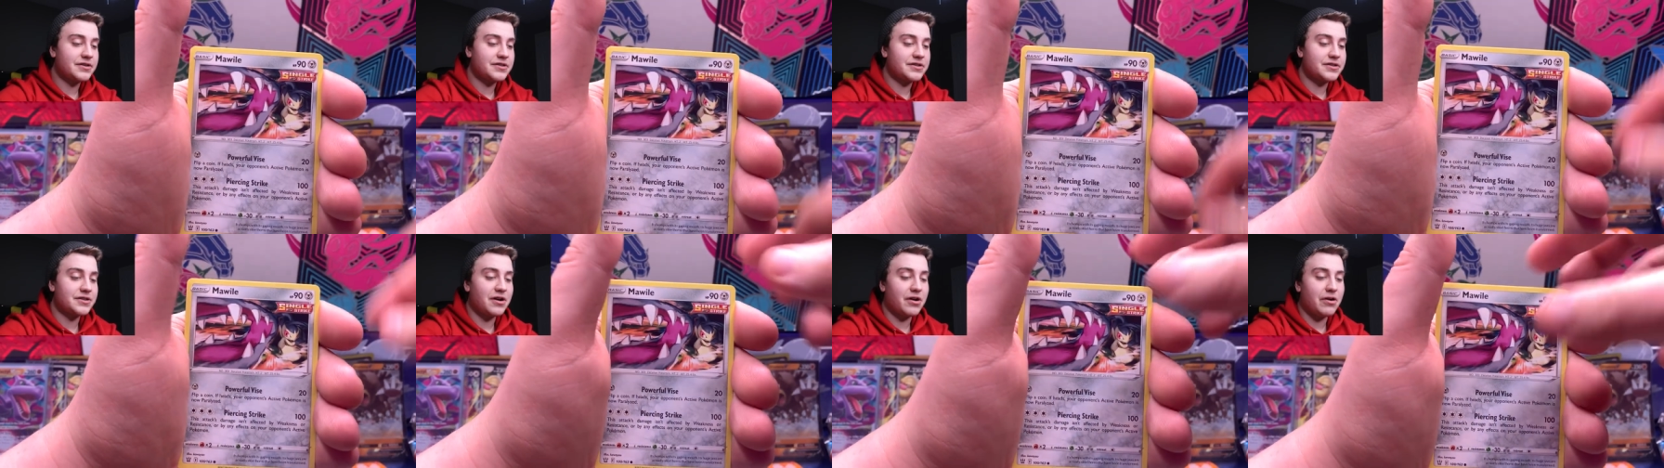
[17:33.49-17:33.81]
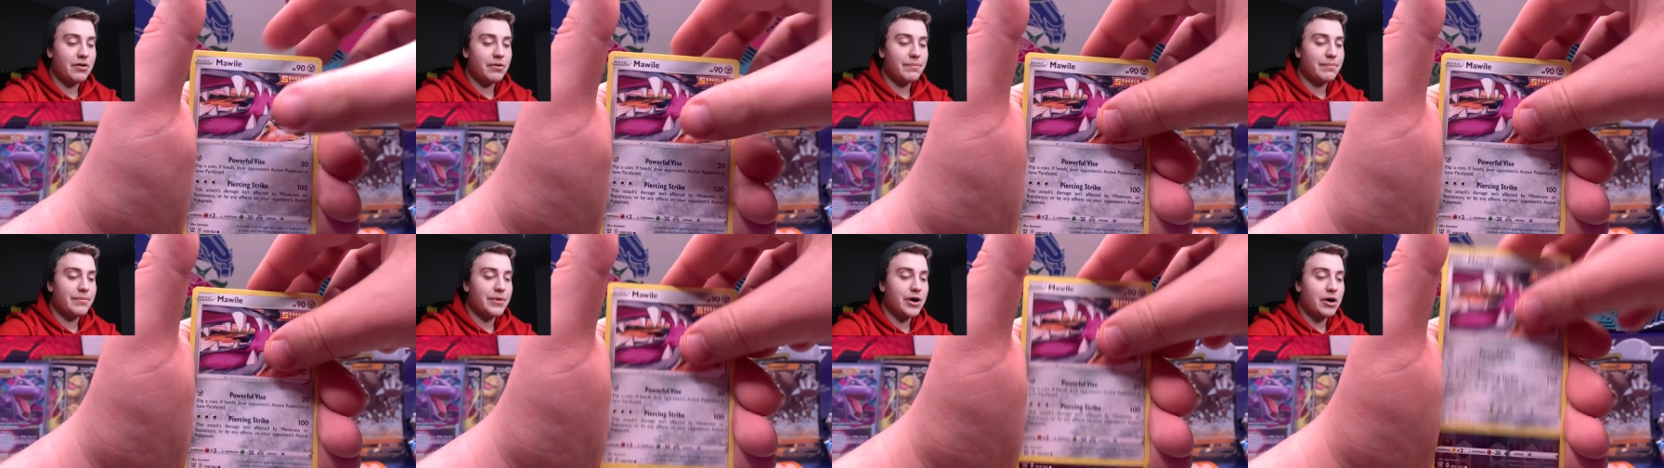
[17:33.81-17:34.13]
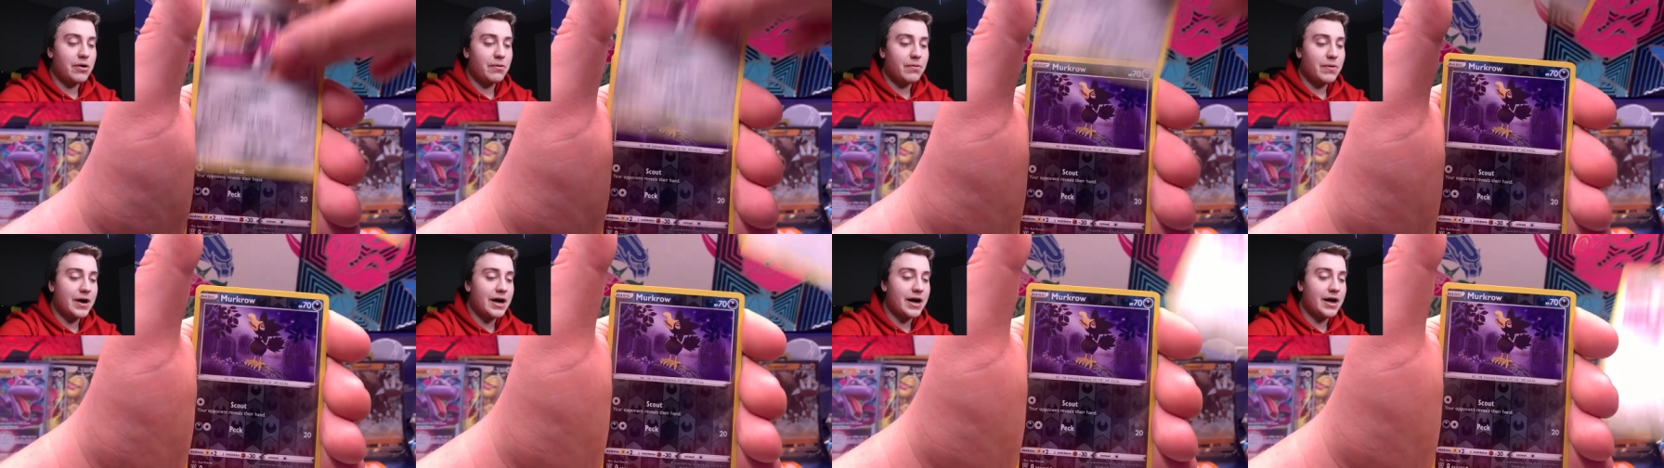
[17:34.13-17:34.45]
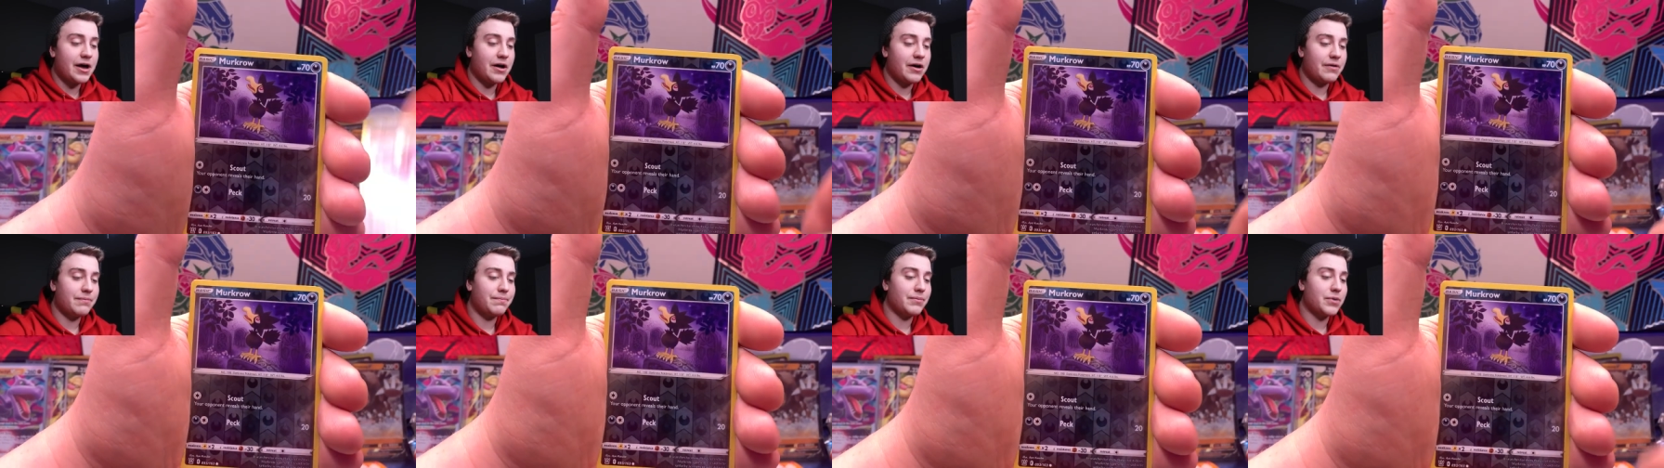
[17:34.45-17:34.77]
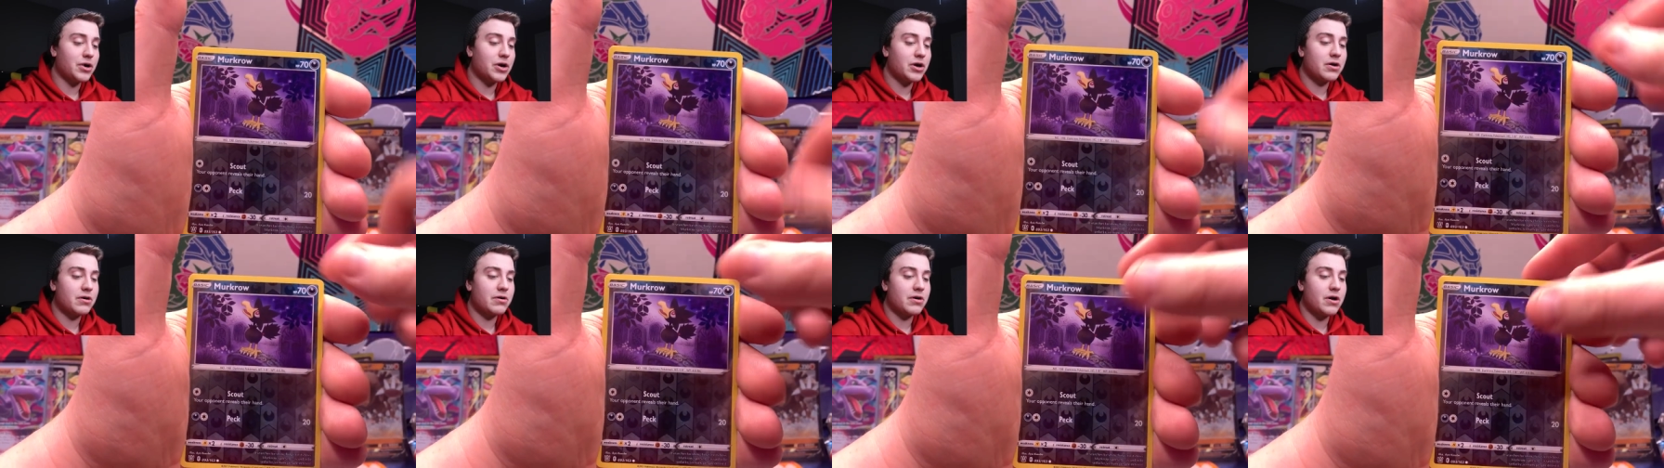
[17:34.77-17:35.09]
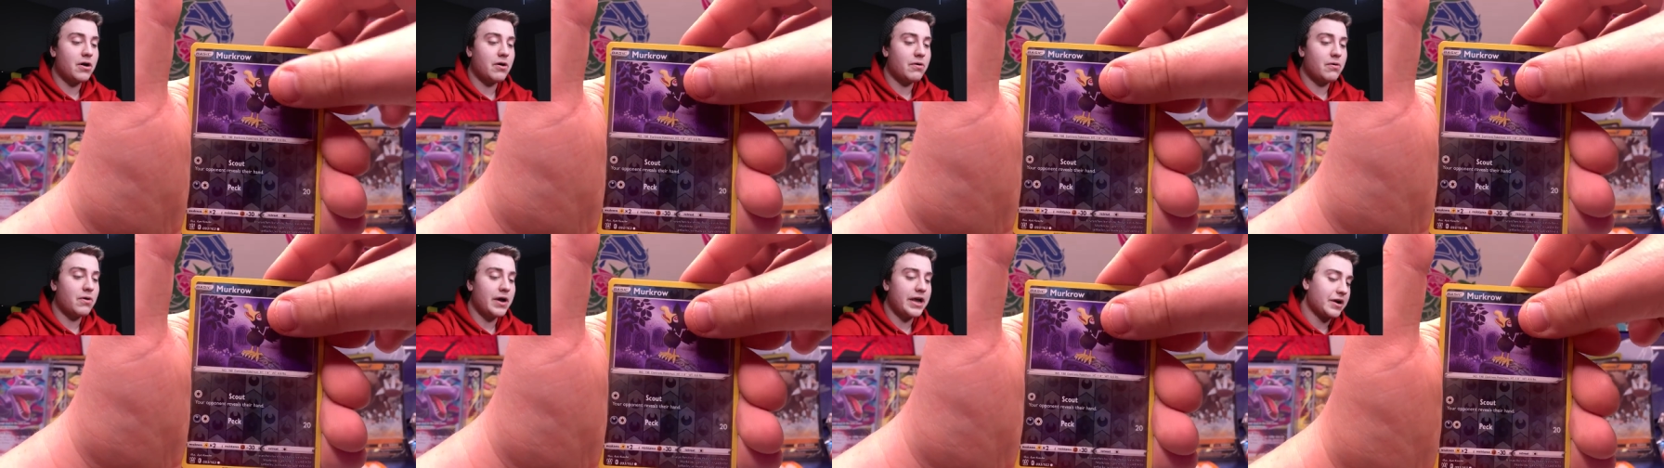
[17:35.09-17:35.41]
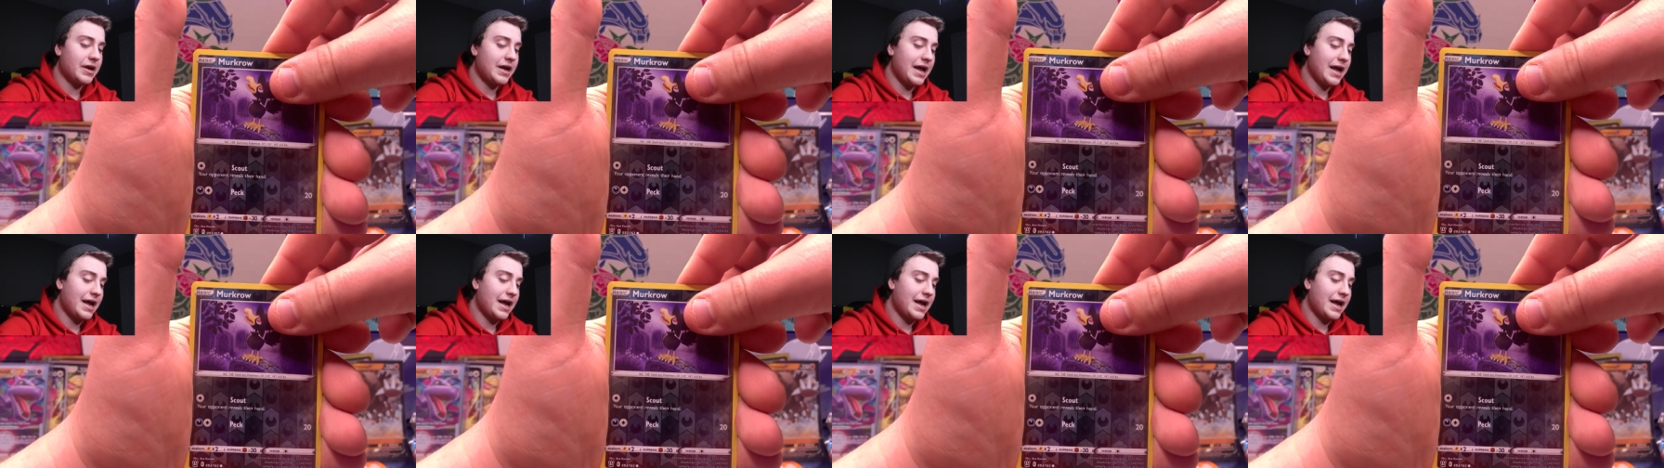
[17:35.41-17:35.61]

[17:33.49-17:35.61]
So Mawile, Murkrow,